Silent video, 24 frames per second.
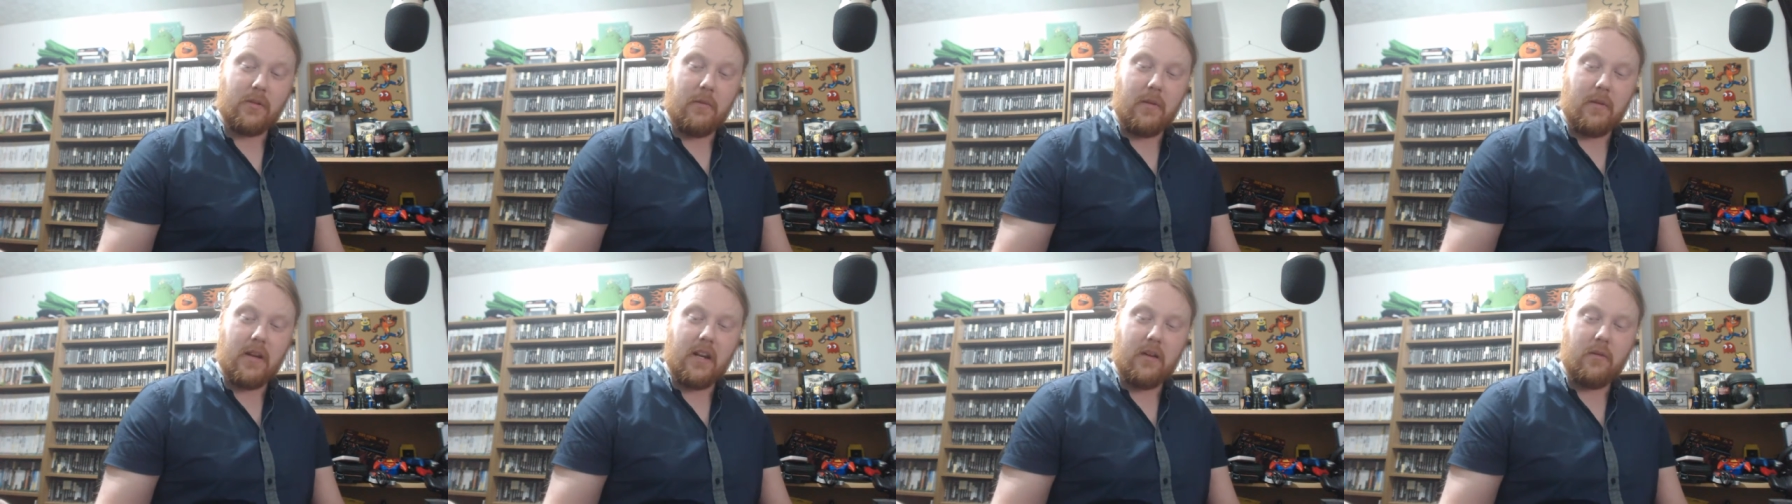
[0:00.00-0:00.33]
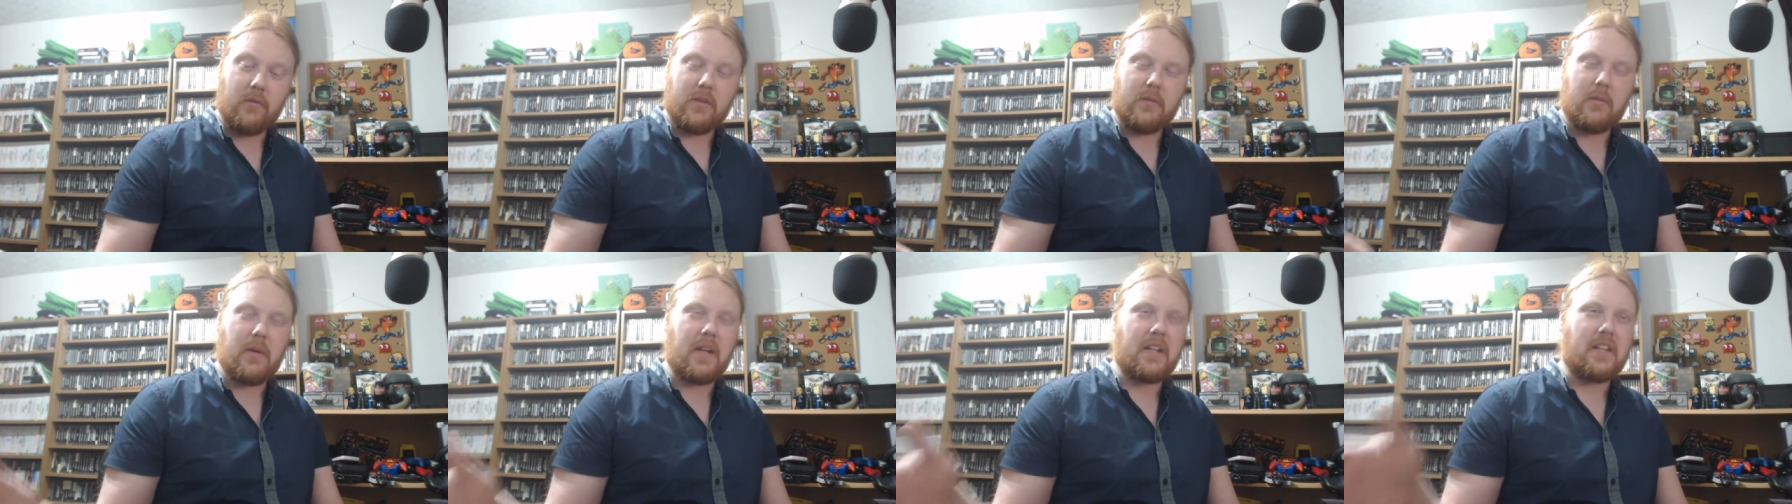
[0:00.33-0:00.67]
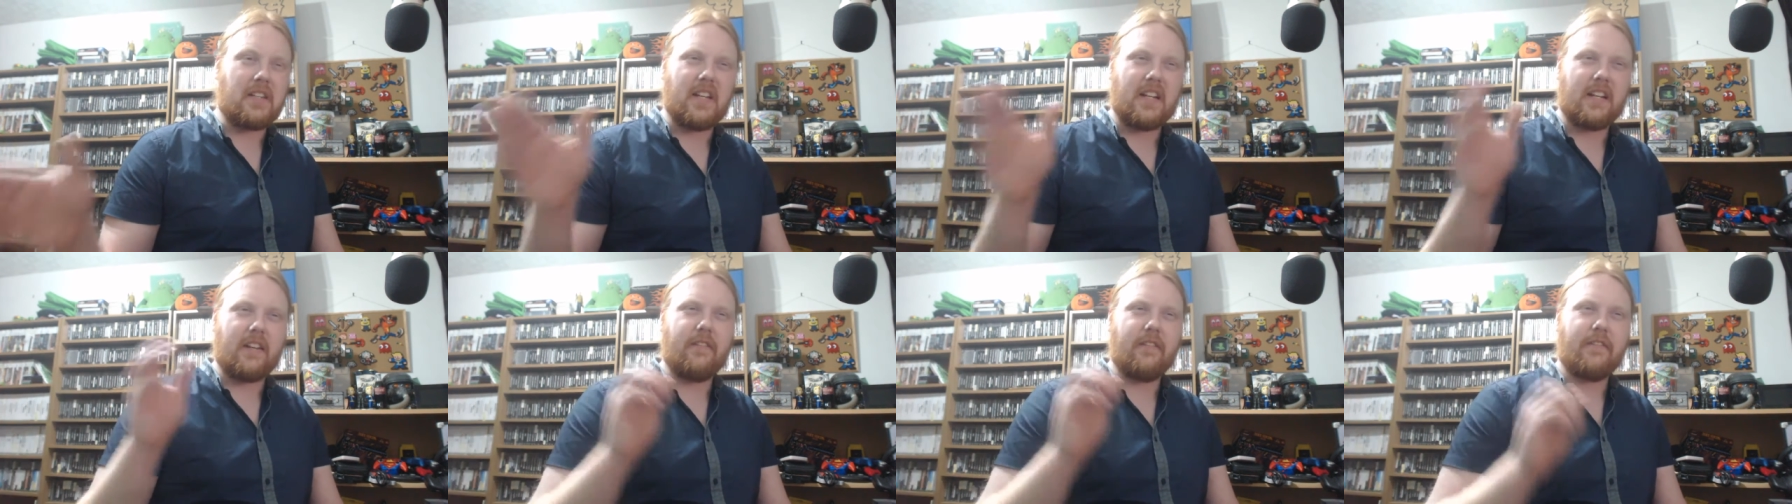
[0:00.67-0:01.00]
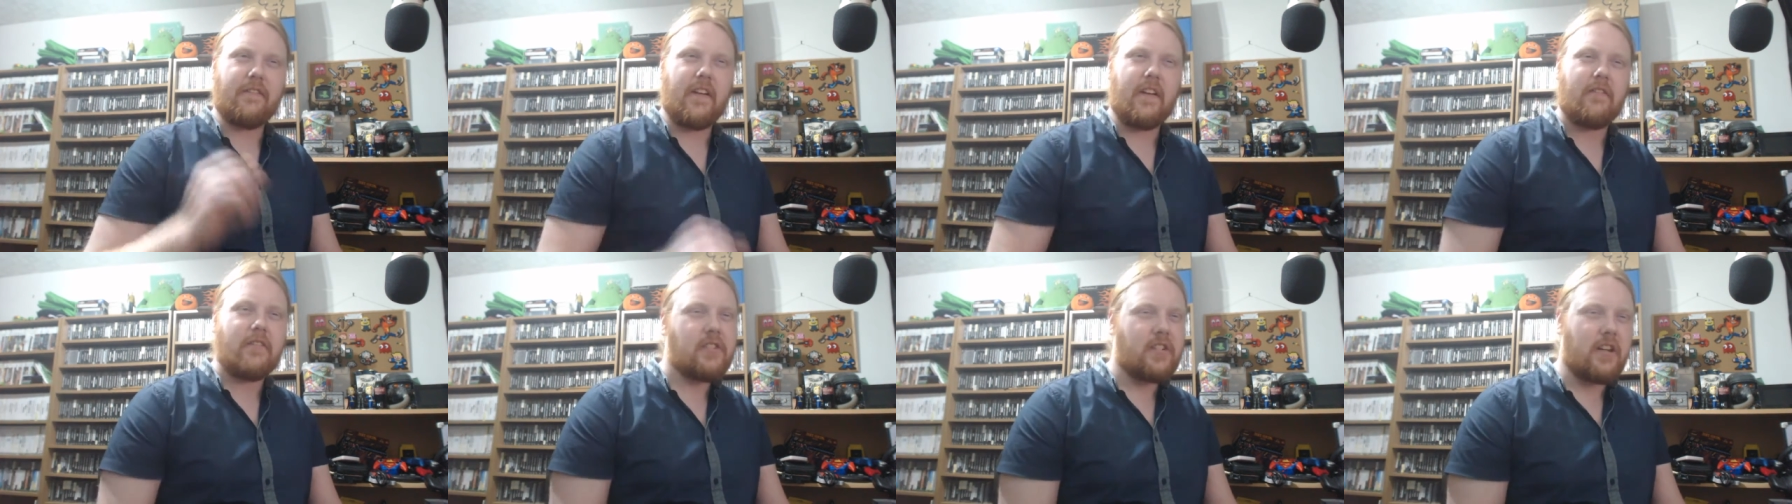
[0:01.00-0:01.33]
I mean, it was my second
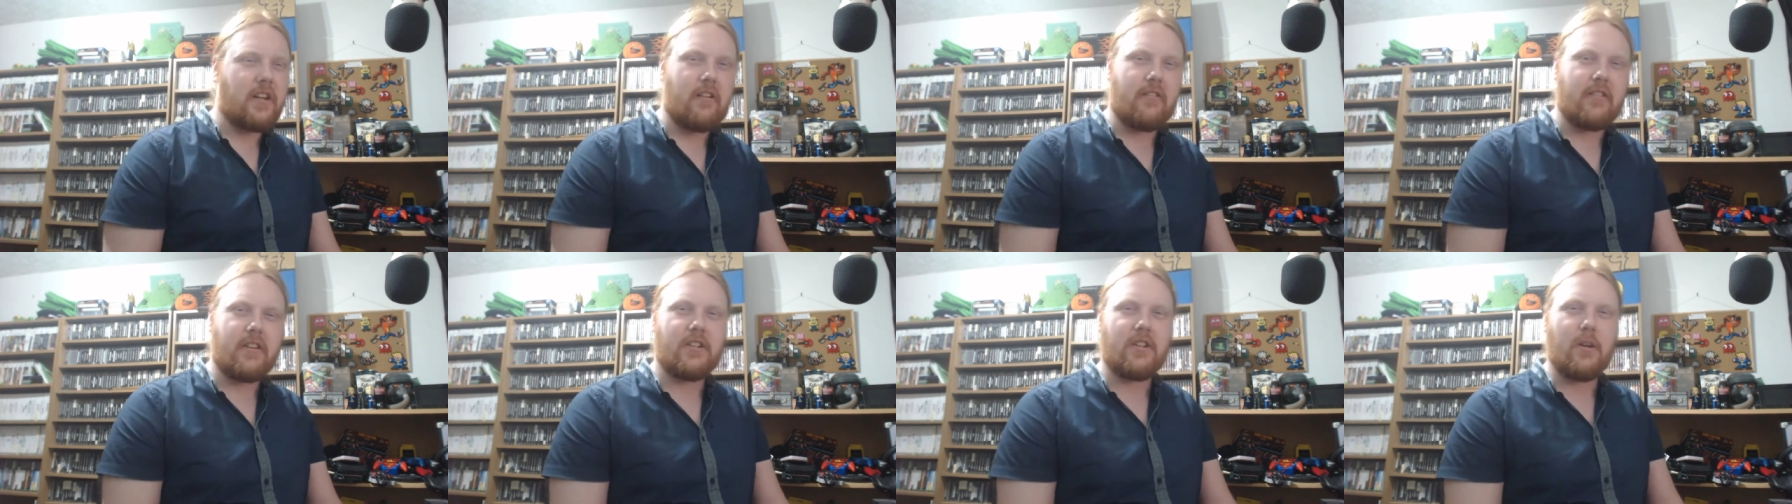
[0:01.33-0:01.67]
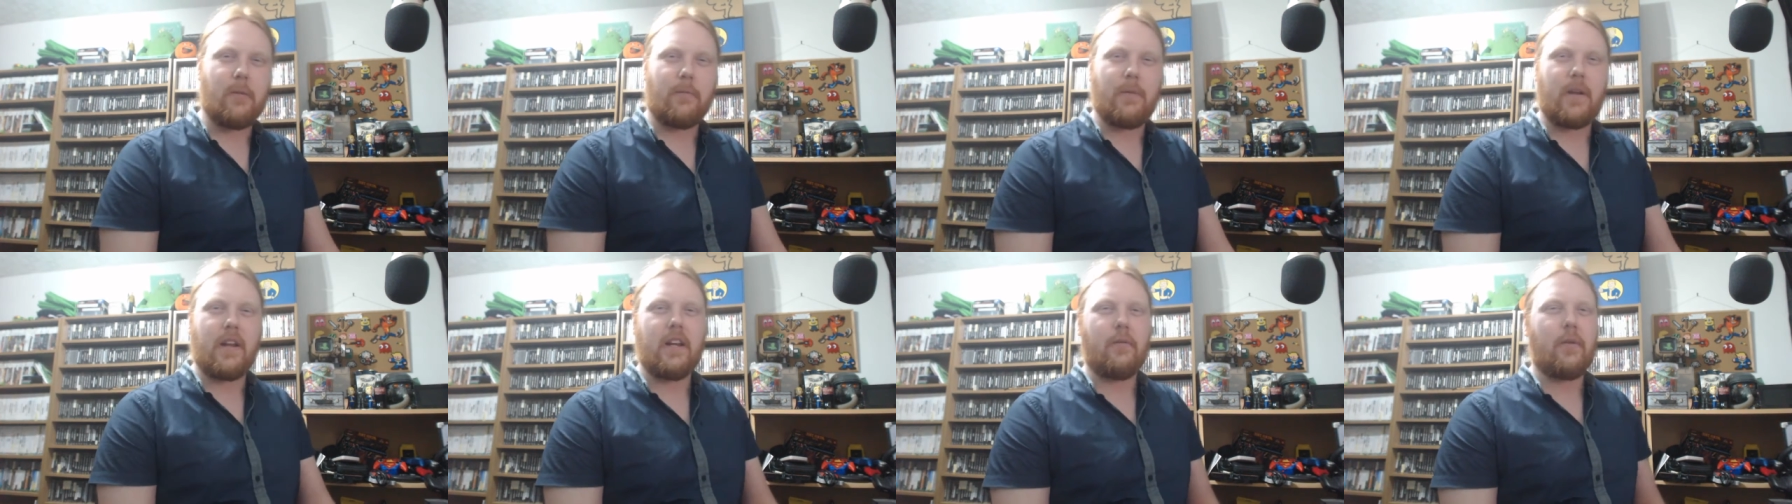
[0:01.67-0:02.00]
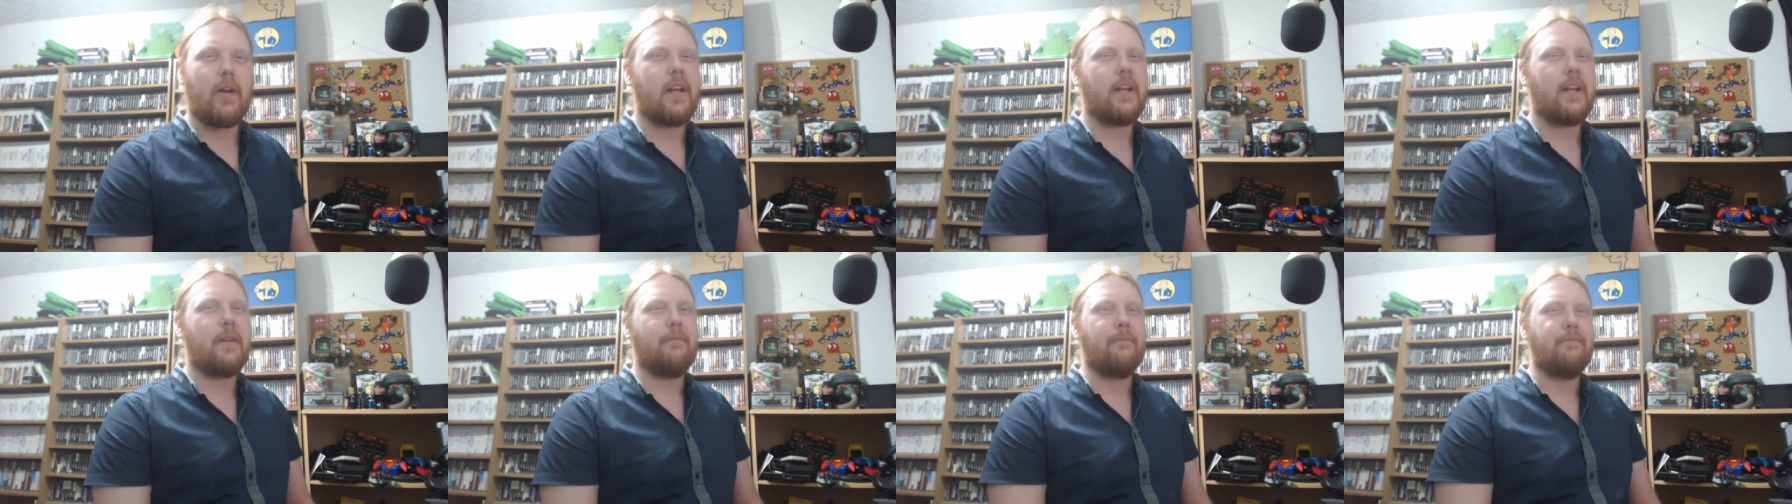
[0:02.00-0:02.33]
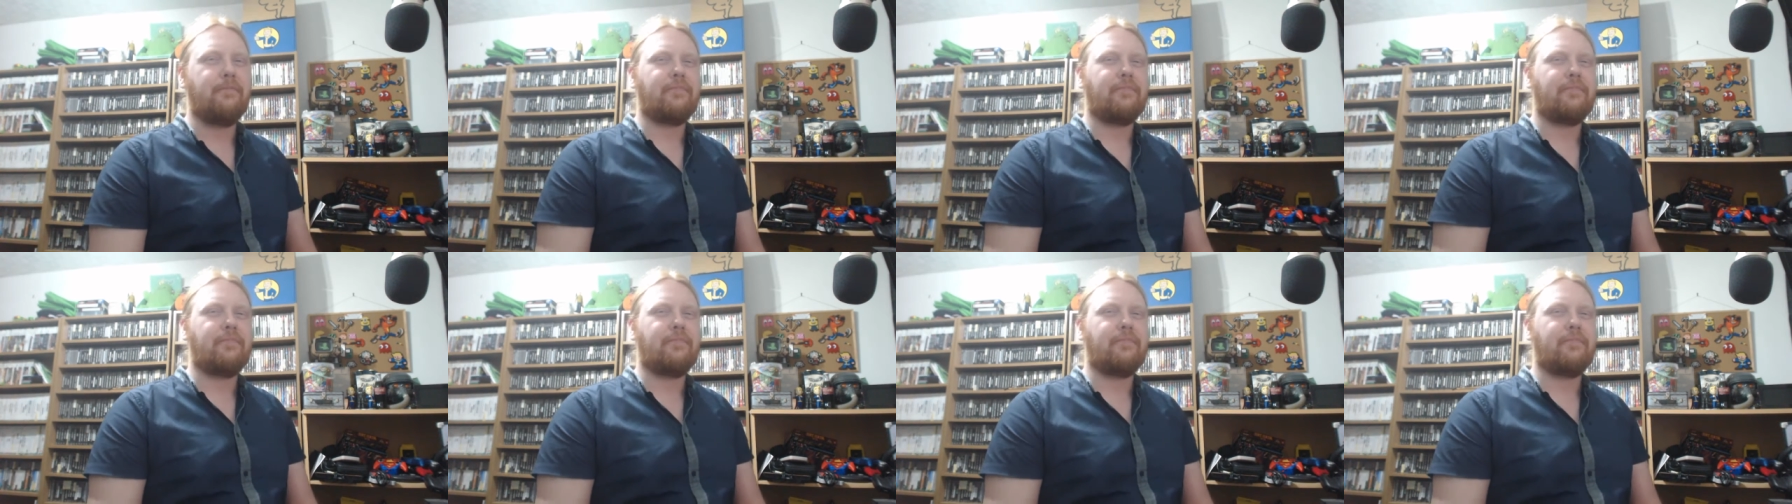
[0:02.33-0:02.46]
favourite charity shop anyway,